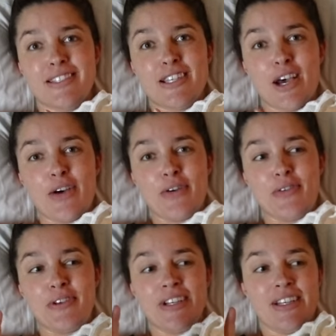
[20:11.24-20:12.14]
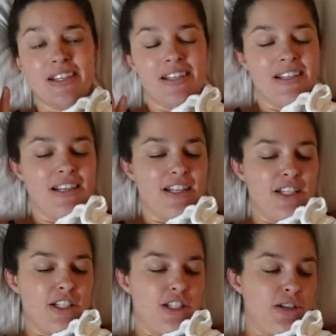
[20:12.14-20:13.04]
so
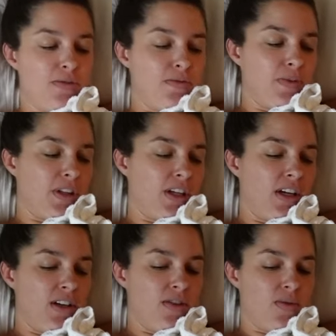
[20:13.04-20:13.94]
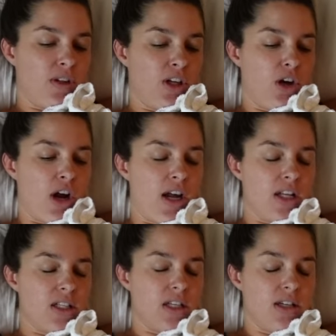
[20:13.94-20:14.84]
doing really, really
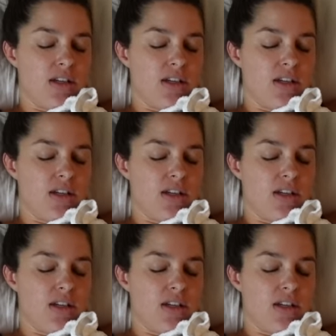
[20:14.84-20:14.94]
great.